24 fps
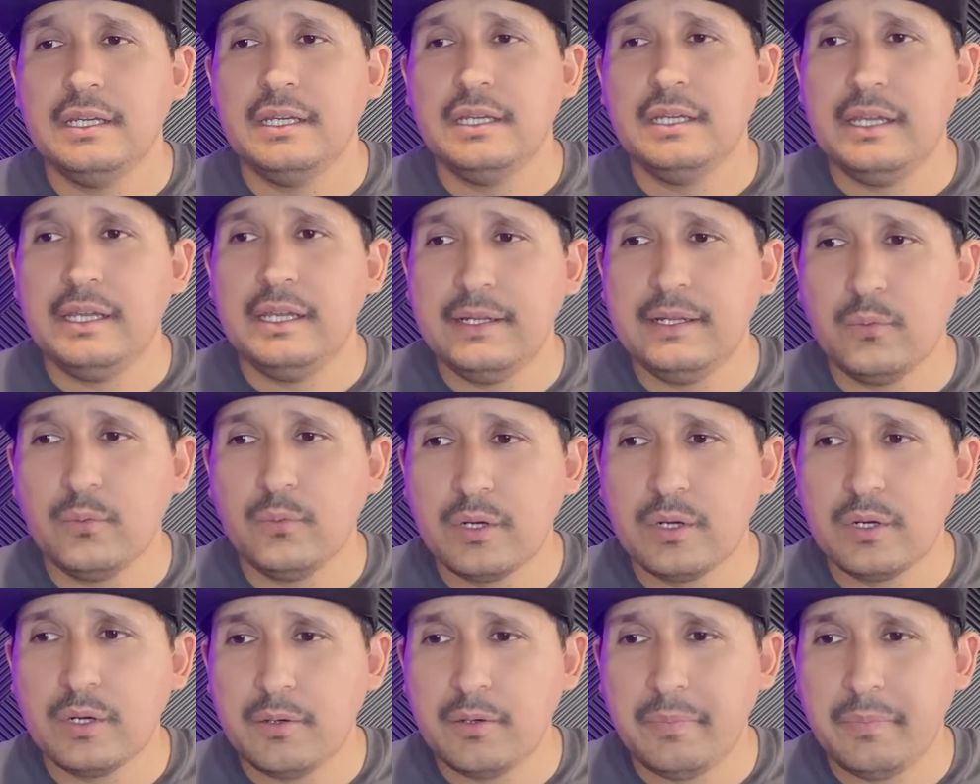and
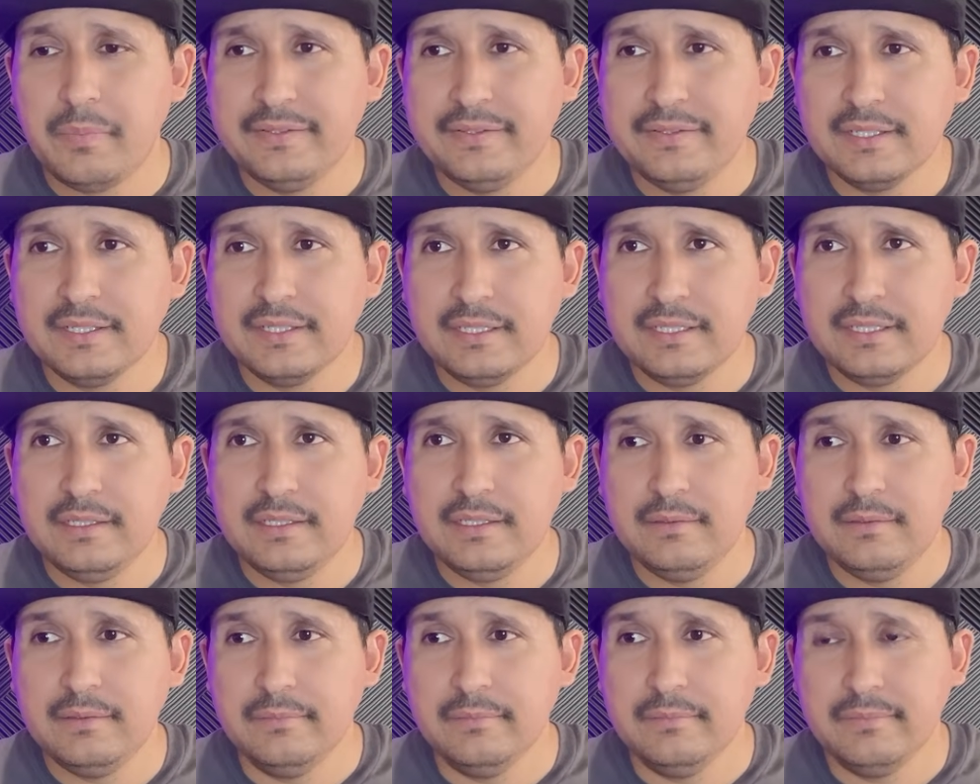where
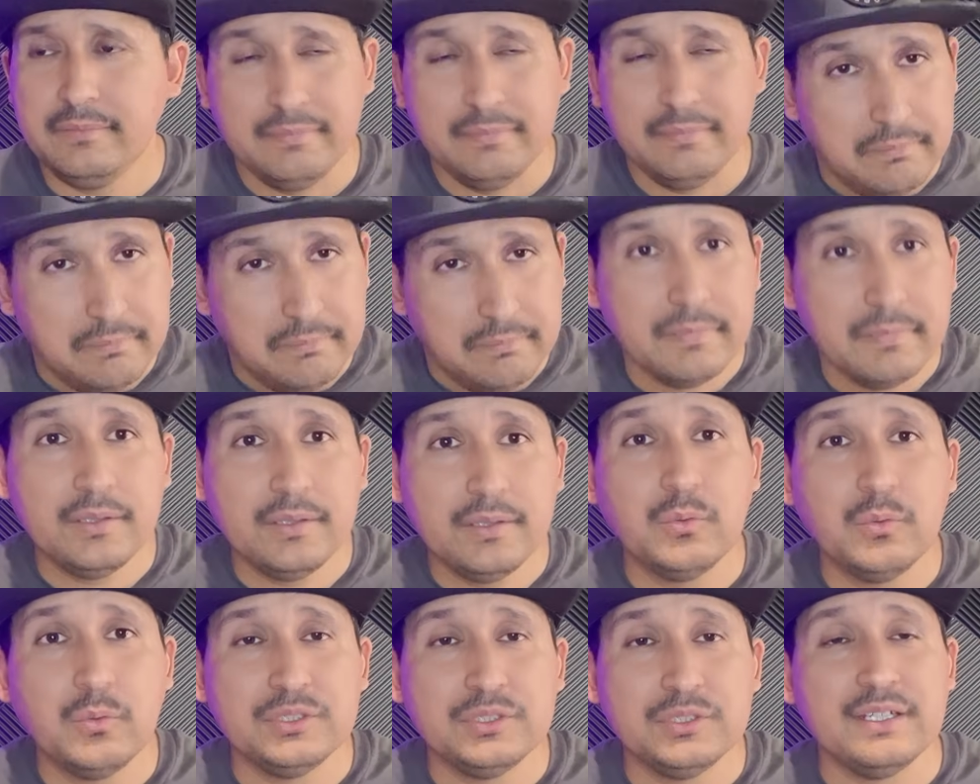basically he
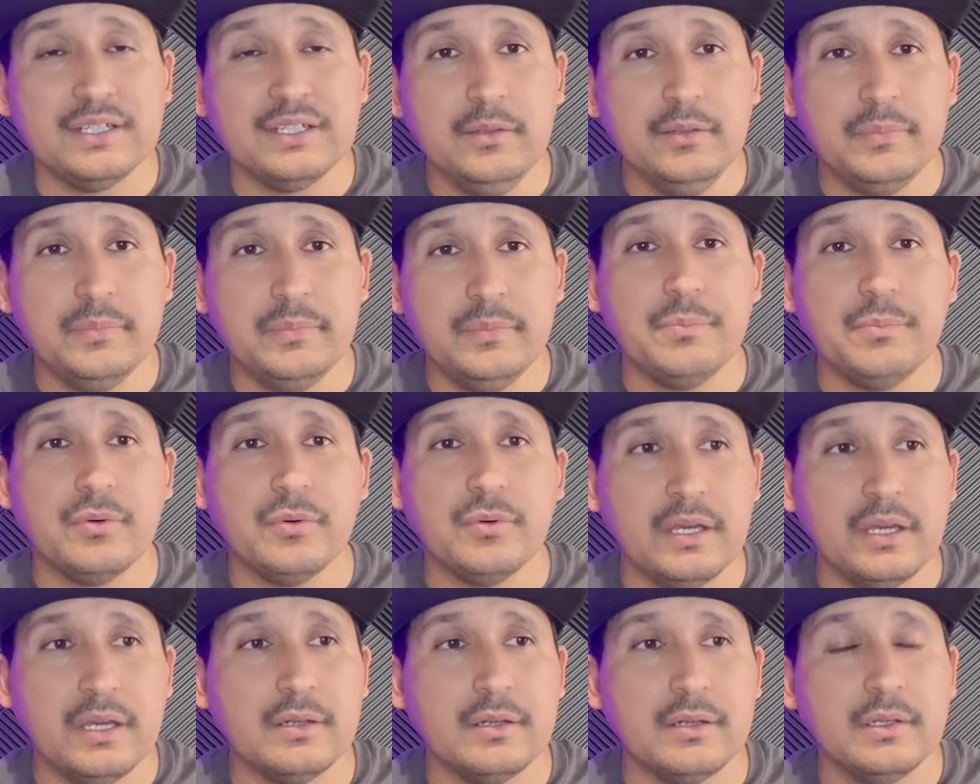was telling people
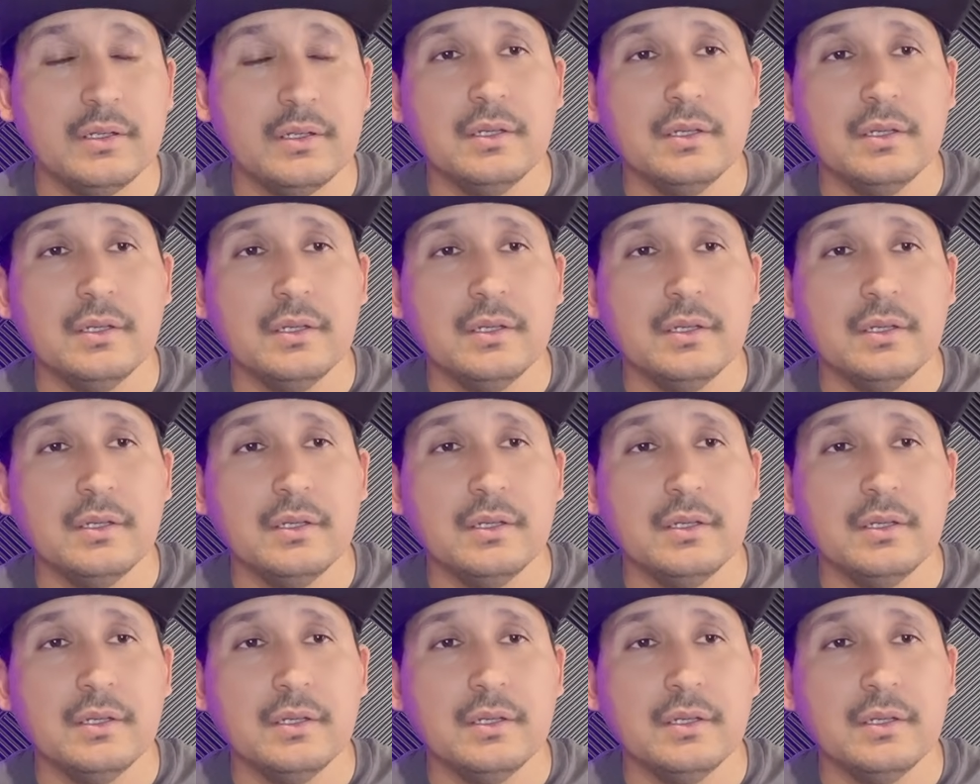that,